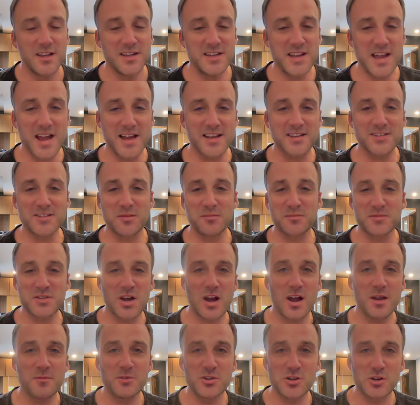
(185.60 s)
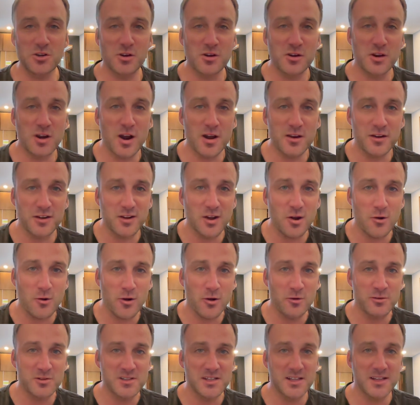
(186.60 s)
Yeah, sometimes you can kind of go
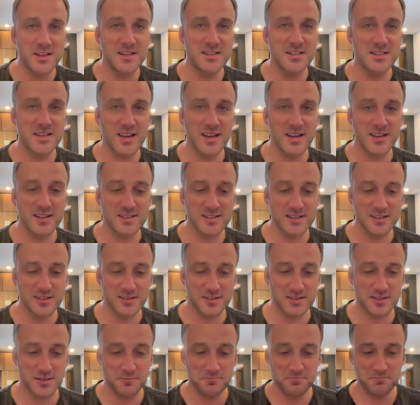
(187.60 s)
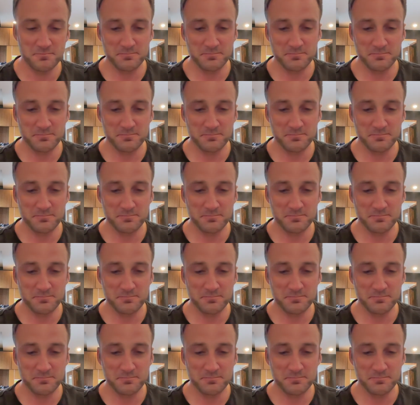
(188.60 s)
along to these things and